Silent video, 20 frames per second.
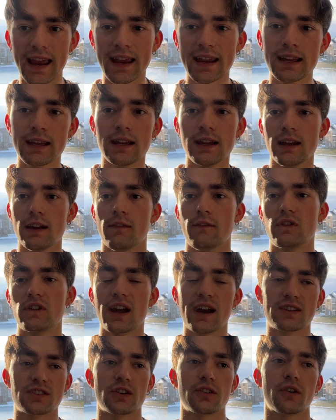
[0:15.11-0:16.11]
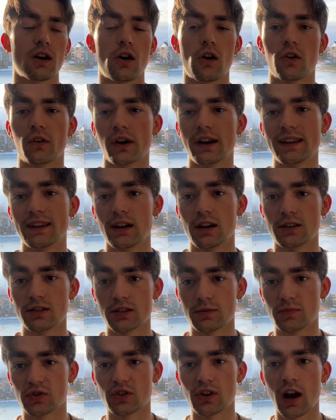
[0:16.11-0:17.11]
If you guys aren't already a
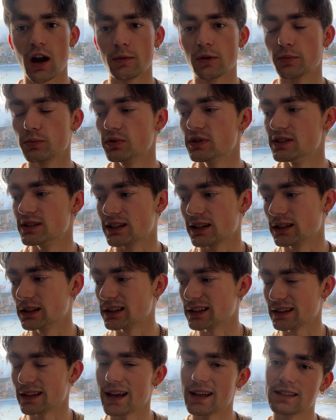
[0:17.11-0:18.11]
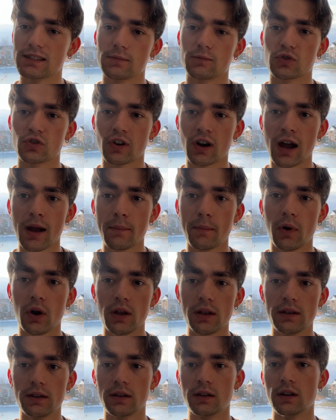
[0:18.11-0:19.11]
subscriber, please click that subscribe
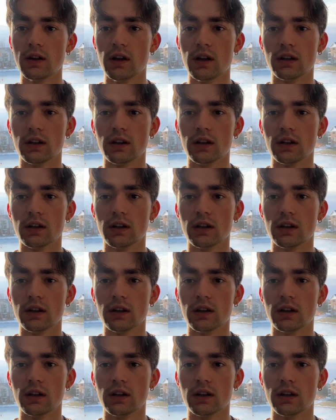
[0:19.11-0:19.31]
button,